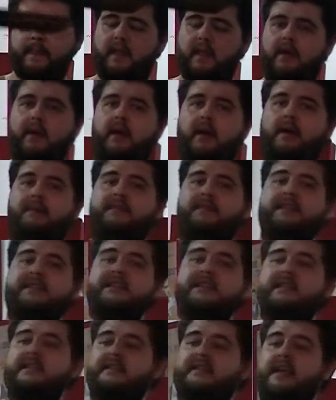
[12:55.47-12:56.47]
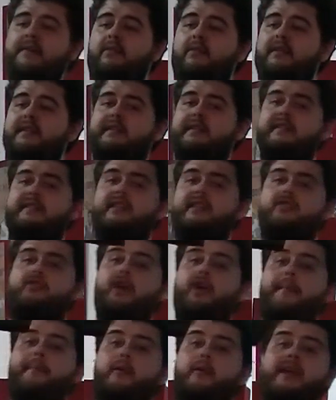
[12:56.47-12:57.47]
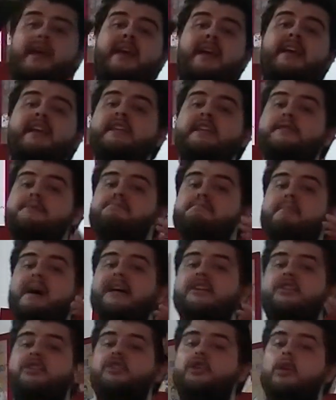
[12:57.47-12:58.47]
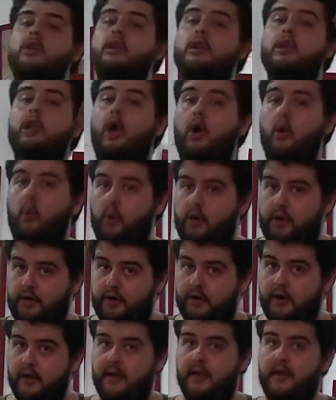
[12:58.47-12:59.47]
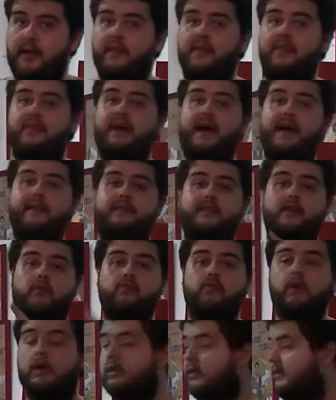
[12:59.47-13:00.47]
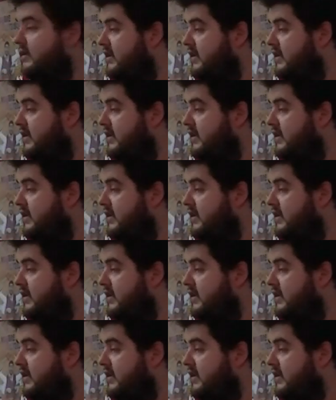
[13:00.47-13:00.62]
this is the table, this is the tripod. It's much lower than the roll-on